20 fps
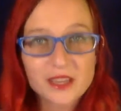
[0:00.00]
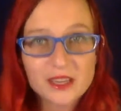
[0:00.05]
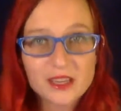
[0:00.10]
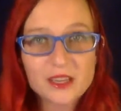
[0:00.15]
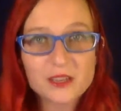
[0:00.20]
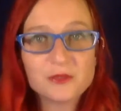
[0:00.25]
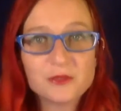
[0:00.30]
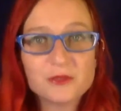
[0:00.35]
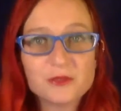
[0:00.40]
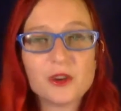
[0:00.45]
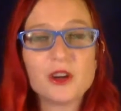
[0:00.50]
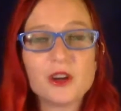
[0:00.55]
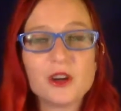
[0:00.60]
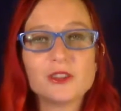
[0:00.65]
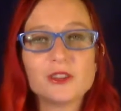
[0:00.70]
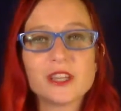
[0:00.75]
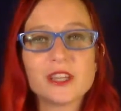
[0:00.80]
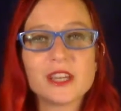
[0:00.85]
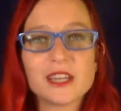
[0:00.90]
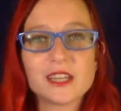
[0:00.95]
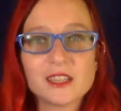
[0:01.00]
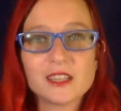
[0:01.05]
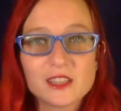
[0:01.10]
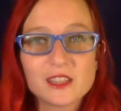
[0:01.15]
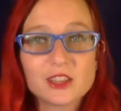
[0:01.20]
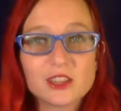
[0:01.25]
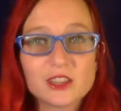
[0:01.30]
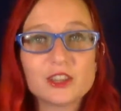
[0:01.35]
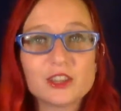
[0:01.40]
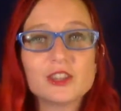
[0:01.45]
evolving,
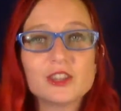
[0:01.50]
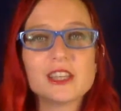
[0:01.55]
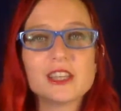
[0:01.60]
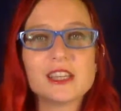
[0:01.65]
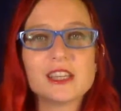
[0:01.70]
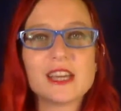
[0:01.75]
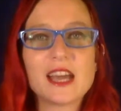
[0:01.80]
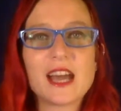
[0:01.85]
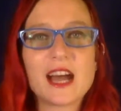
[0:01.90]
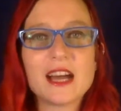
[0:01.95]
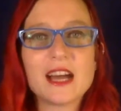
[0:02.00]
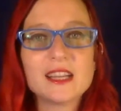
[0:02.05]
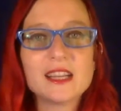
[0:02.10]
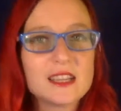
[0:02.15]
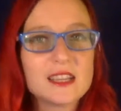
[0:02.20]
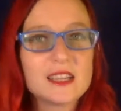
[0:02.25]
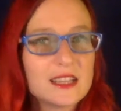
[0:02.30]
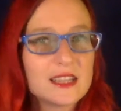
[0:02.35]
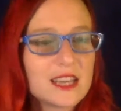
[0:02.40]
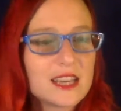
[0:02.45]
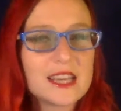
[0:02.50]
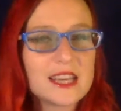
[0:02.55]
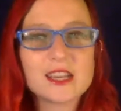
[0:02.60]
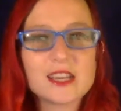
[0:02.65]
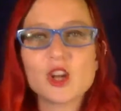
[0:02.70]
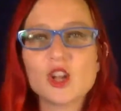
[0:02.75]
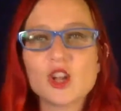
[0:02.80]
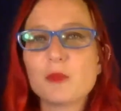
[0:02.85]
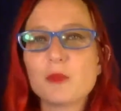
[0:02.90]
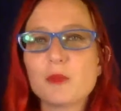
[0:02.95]
looking at, taking
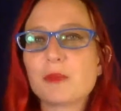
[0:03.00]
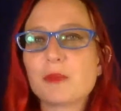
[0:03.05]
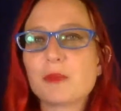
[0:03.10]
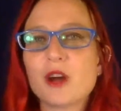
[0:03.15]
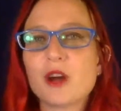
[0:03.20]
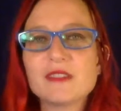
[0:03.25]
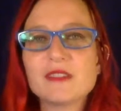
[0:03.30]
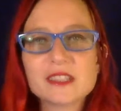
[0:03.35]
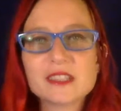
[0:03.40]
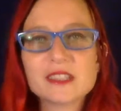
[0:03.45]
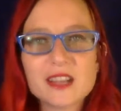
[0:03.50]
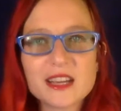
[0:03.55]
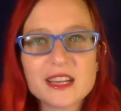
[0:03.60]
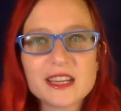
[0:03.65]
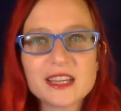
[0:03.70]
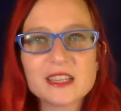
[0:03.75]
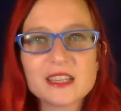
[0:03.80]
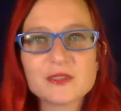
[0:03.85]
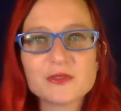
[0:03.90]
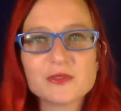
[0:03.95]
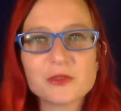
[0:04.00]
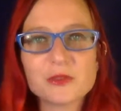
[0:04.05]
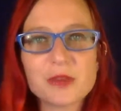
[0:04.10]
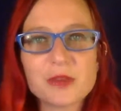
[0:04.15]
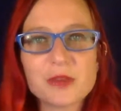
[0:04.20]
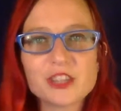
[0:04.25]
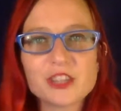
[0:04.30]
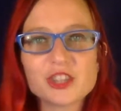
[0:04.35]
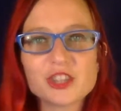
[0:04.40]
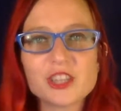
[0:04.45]
all my private client
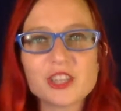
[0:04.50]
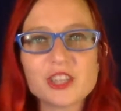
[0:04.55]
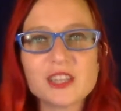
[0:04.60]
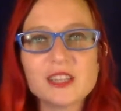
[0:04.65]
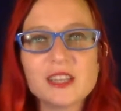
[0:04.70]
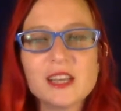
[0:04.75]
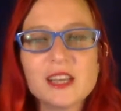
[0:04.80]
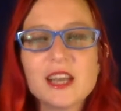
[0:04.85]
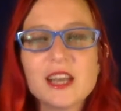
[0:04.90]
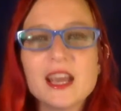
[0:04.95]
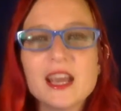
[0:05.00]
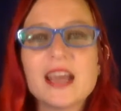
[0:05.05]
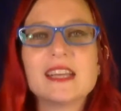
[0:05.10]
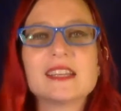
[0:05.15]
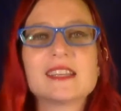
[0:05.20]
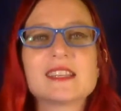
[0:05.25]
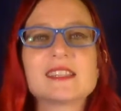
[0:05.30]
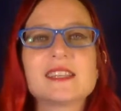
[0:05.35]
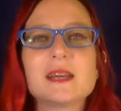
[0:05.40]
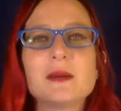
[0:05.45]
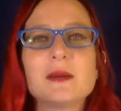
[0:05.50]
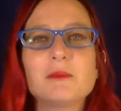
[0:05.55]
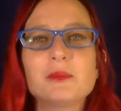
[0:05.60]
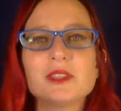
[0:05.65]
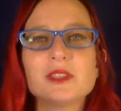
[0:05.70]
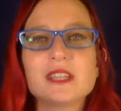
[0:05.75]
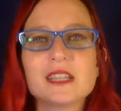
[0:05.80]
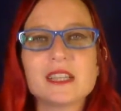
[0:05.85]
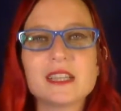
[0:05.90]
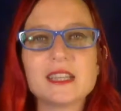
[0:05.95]
information and
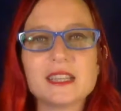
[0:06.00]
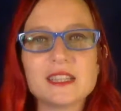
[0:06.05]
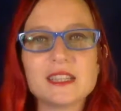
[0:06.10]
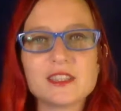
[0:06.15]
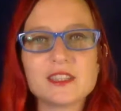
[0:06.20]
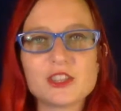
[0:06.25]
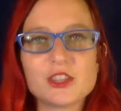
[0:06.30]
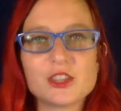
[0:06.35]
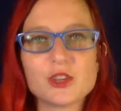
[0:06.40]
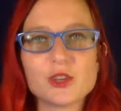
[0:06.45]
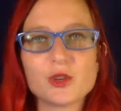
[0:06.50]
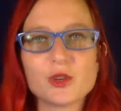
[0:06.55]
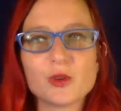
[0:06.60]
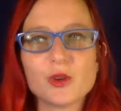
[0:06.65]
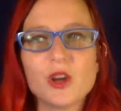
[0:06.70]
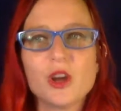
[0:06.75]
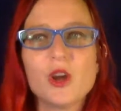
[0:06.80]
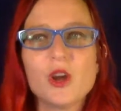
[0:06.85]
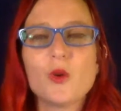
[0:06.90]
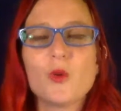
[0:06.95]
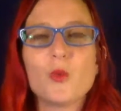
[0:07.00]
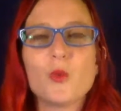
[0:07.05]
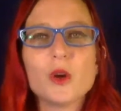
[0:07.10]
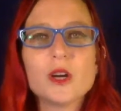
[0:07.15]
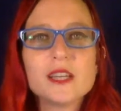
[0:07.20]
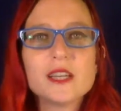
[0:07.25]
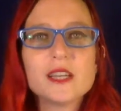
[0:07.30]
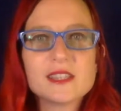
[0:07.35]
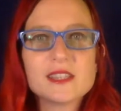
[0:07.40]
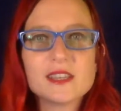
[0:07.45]
assembling it into what
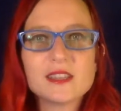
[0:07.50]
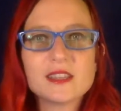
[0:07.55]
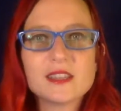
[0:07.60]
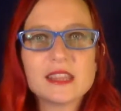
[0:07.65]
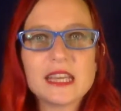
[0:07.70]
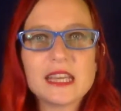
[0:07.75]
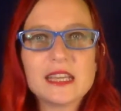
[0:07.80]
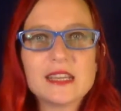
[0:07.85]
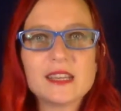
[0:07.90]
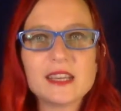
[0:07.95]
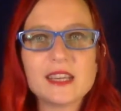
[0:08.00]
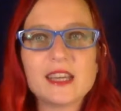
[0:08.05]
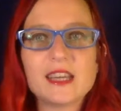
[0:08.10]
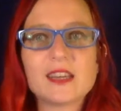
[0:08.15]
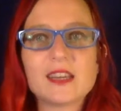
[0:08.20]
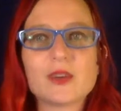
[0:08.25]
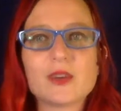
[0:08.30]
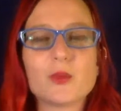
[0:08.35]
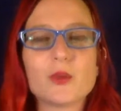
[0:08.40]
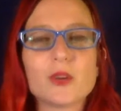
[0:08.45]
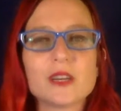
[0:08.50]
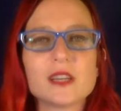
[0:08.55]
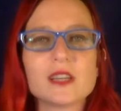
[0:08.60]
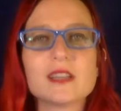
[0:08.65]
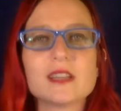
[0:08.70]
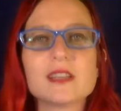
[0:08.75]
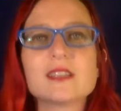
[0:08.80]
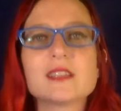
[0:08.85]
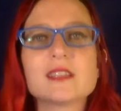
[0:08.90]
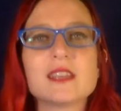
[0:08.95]
is it that they need? What it
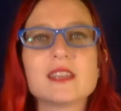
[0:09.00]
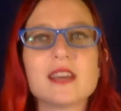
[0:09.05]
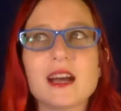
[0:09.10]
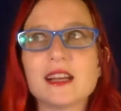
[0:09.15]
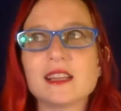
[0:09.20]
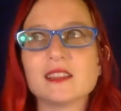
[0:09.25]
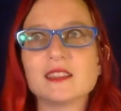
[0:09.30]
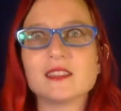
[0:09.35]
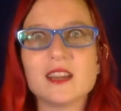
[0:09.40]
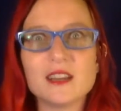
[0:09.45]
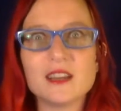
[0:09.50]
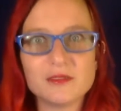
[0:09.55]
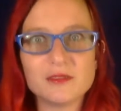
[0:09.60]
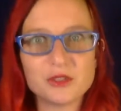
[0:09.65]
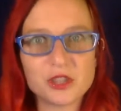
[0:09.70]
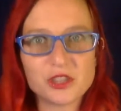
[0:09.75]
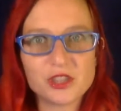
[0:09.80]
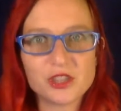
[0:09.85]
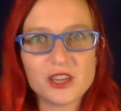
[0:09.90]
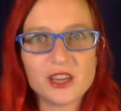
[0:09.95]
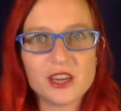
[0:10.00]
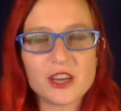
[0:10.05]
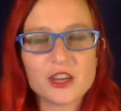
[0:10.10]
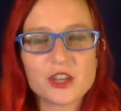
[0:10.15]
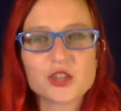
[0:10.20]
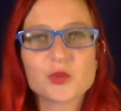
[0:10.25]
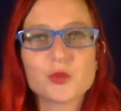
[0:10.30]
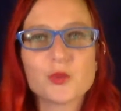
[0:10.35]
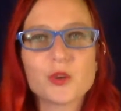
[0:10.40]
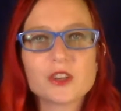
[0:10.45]
is that I love to teach?
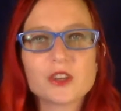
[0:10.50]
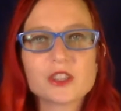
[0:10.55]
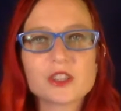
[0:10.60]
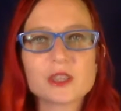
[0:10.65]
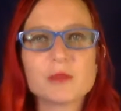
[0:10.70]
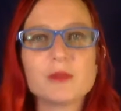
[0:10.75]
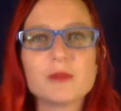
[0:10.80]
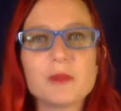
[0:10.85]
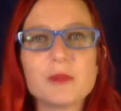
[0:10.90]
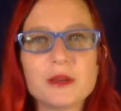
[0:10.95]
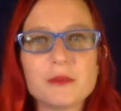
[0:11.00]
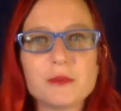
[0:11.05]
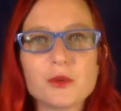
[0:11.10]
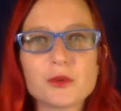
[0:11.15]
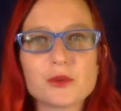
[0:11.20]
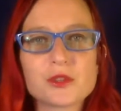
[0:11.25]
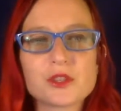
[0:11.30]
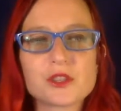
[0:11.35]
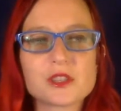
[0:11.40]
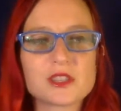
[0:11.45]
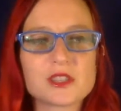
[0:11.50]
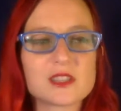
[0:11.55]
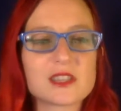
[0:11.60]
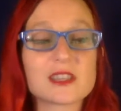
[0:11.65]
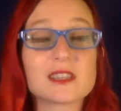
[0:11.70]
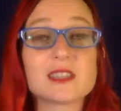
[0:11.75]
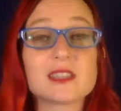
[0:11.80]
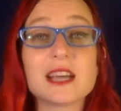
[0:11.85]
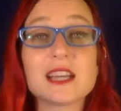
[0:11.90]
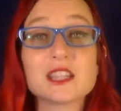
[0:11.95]
What are some of my most
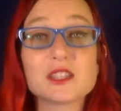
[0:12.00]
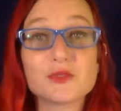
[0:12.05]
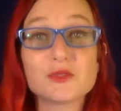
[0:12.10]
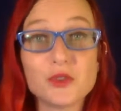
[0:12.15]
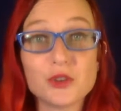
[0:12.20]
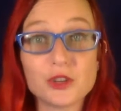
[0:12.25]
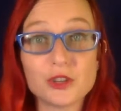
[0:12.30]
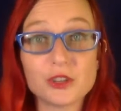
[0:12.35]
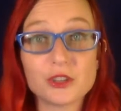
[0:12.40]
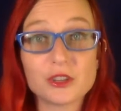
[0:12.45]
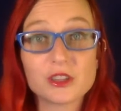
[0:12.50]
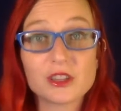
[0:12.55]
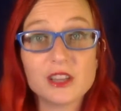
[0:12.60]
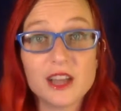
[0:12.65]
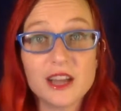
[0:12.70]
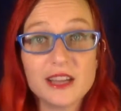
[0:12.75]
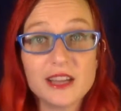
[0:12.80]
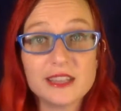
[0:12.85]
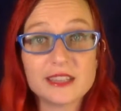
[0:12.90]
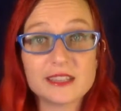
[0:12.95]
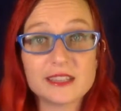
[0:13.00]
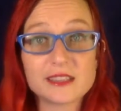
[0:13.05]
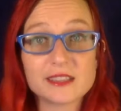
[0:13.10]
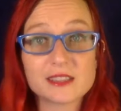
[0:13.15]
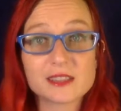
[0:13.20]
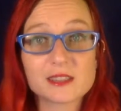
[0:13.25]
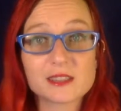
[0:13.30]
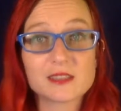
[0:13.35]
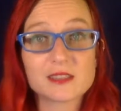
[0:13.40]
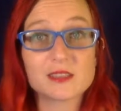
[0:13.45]
successful
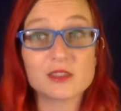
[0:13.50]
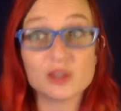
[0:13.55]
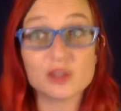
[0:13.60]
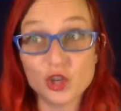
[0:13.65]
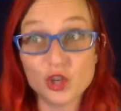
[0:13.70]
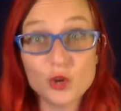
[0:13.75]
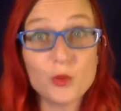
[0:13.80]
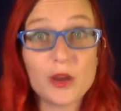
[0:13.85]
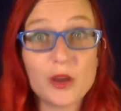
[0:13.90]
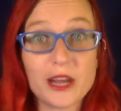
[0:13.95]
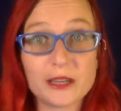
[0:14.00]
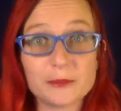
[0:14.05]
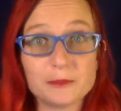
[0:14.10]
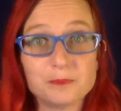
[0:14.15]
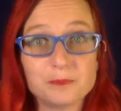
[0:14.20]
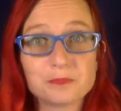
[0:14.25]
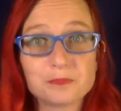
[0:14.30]
clients doing?